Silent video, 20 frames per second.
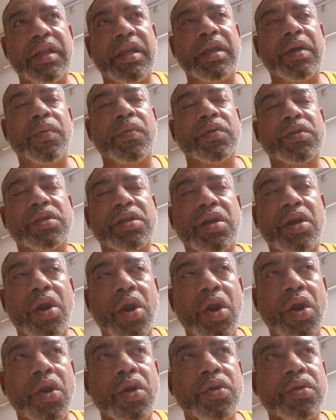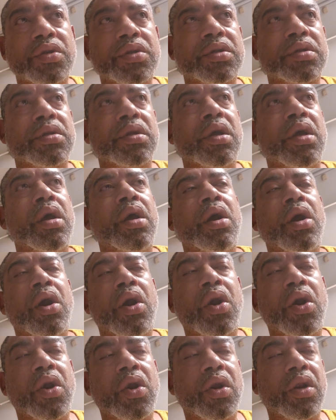did was curse
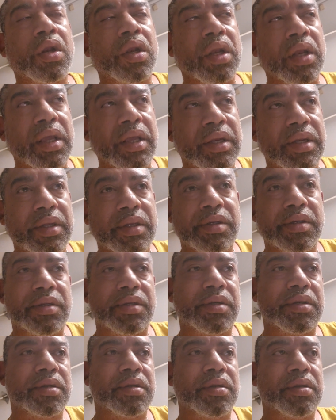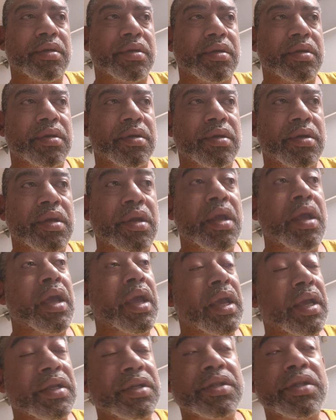her lineage.
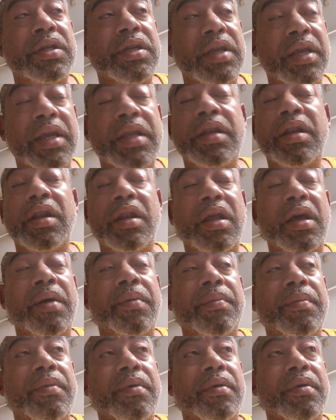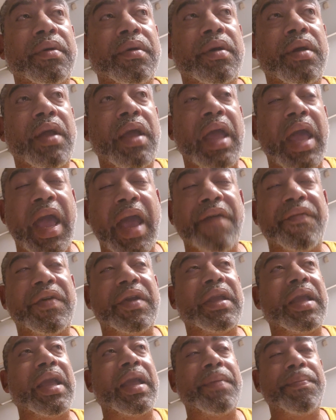And she ended up
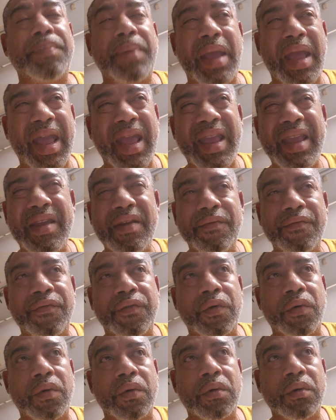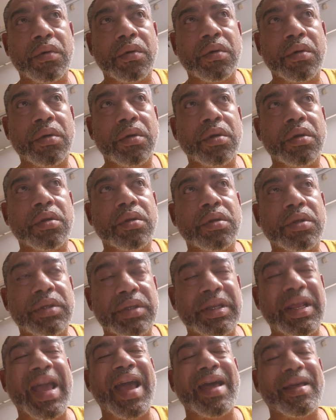having a painful
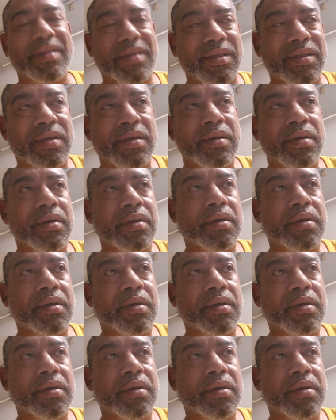death